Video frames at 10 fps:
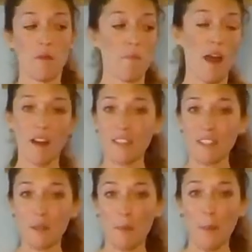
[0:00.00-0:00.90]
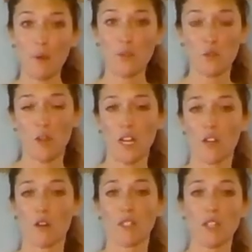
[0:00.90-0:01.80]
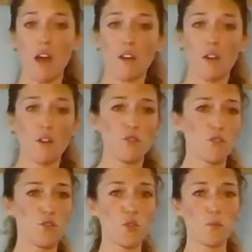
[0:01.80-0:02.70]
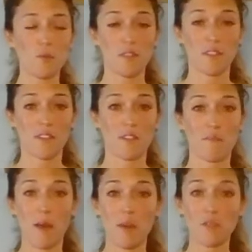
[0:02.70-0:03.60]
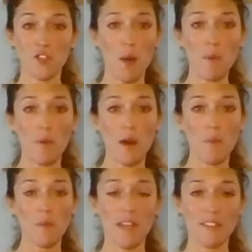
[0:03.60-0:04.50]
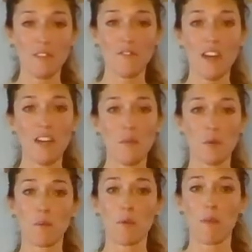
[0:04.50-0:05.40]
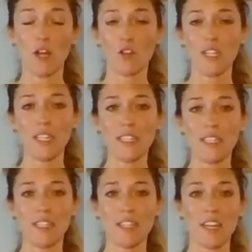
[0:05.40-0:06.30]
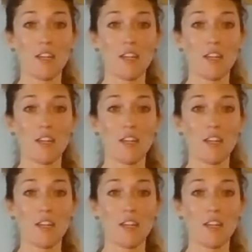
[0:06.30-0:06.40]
My onions and peppers are ready to go in tacos, soups. Maybe chop them up nice and fine and put them in my greens.